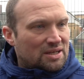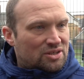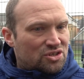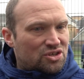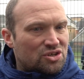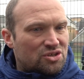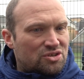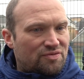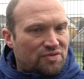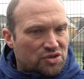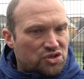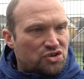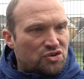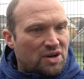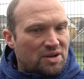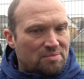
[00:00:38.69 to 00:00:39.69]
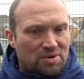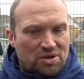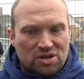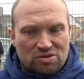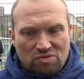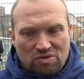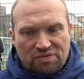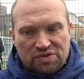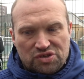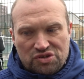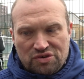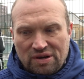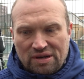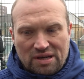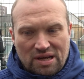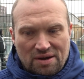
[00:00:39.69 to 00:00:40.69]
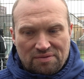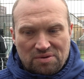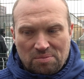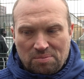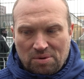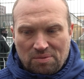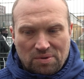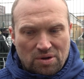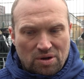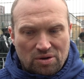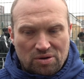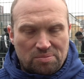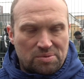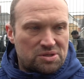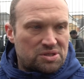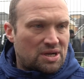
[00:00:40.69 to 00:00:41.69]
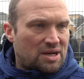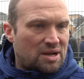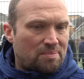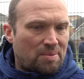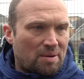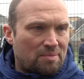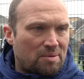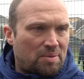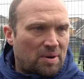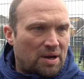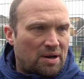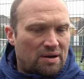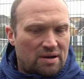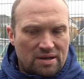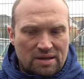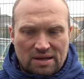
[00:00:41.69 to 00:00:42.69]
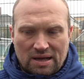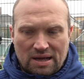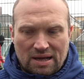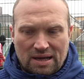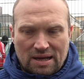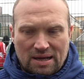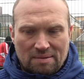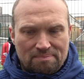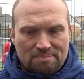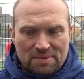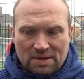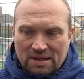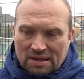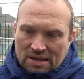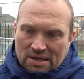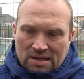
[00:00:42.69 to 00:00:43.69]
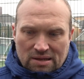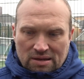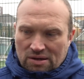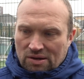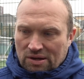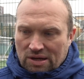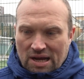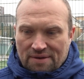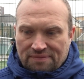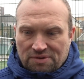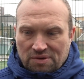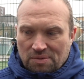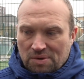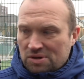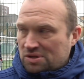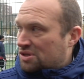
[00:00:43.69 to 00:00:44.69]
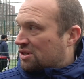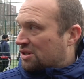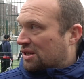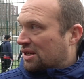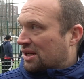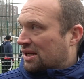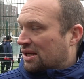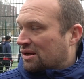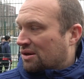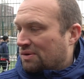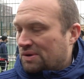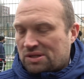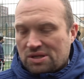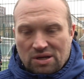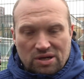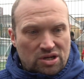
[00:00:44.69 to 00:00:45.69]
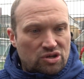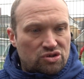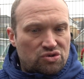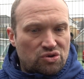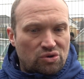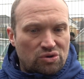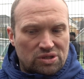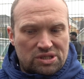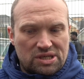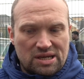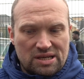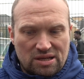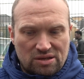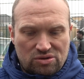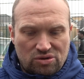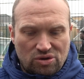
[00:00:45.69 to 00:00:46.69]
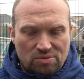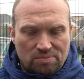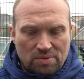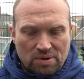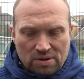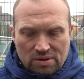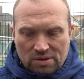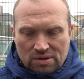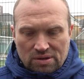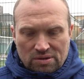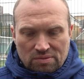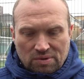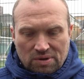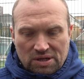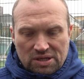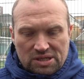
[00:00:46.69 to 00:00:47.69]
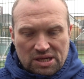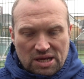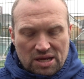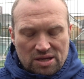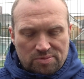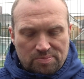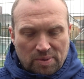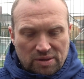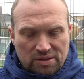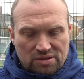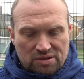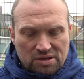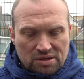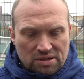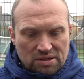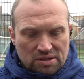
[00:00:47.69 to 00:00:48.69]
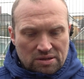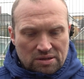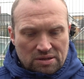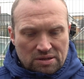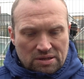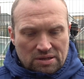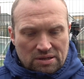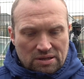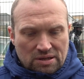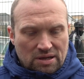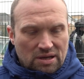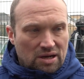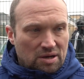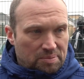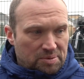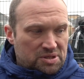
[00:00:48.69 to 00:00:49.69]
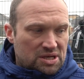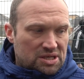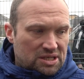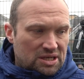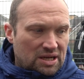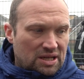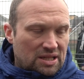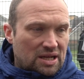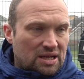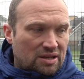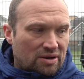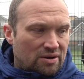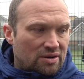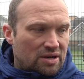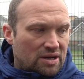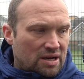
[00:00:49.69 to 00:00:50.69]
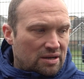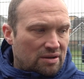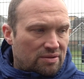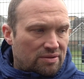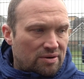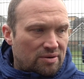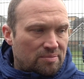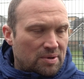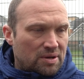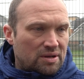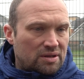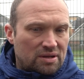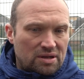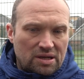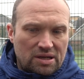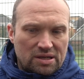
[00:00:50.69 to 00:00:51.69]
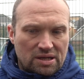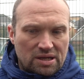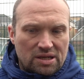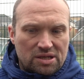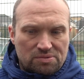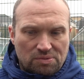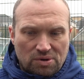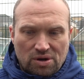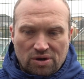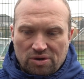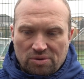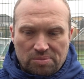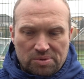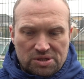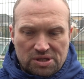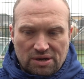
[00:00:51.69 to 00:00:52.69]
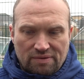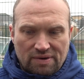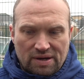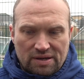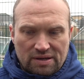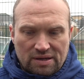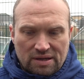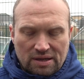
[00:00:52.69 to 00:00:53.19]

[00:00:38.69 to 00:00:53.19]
It's just frustrating because we're frustrating after, but 100% I back my player. Look, afterwards, he's got to control, and I said that to him, what he says, but in a position like that there in the 93rd minute, he's 100% right.